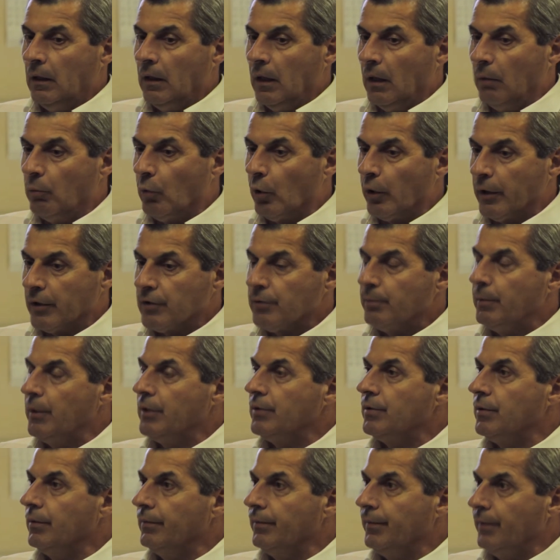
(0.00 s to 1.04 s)
a more
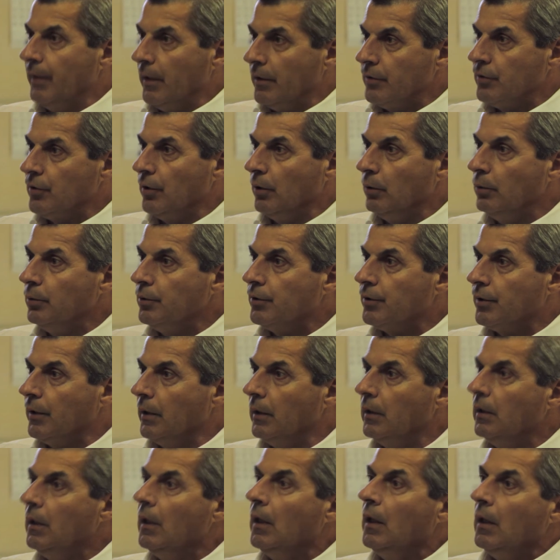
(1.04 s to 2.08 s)
expensive
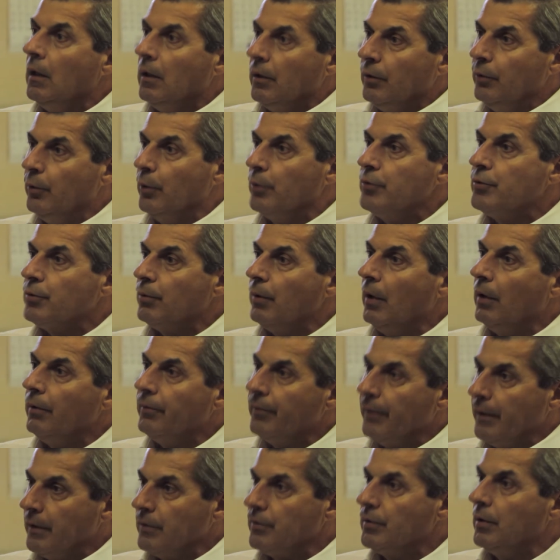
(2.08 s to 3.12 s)
solution. Those are all
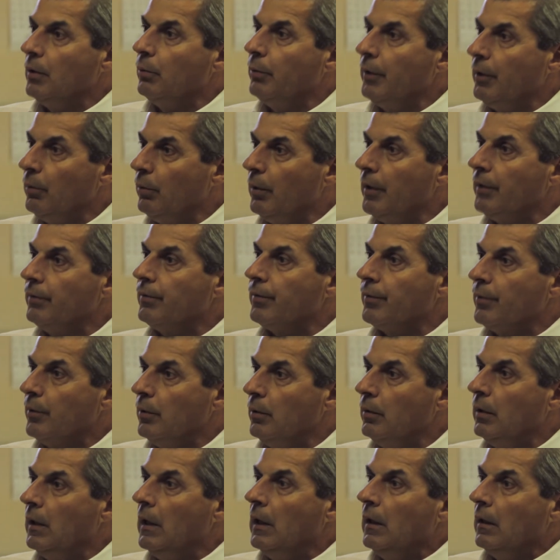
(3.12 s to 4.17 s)
things that we went
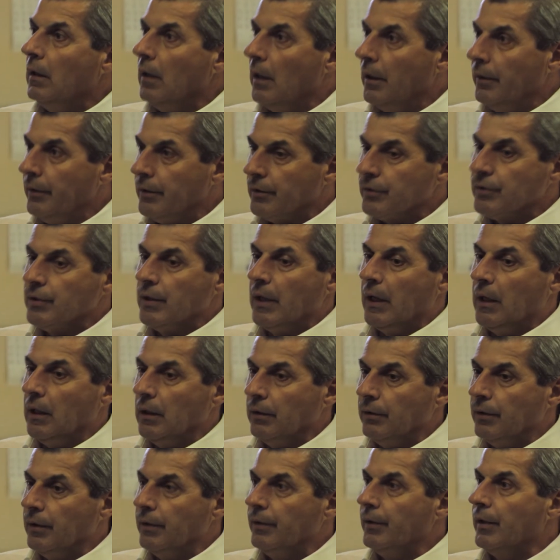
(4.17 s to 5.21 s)
through,
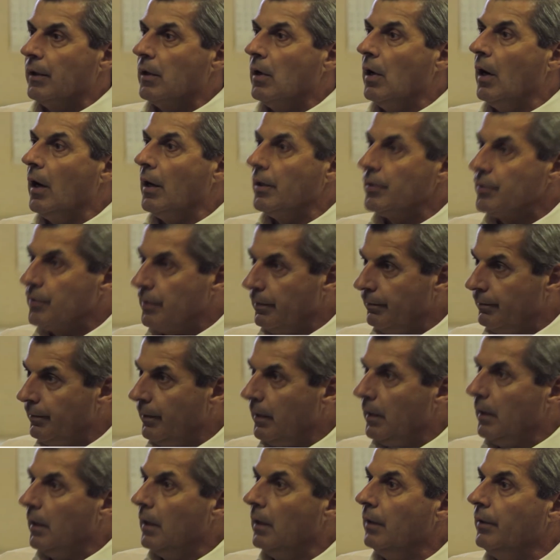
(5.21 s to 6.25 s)
understanding the cost of
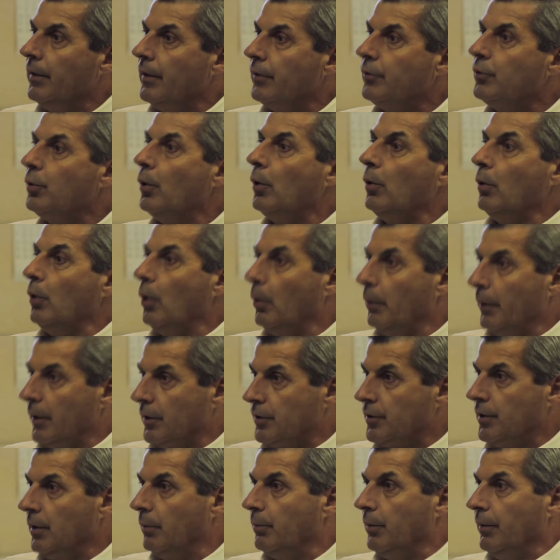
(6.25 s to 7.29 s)
the total
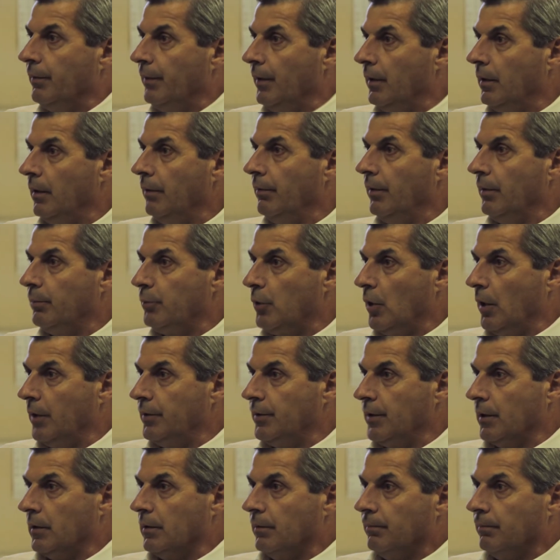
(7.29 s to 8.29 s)
ownership of the project.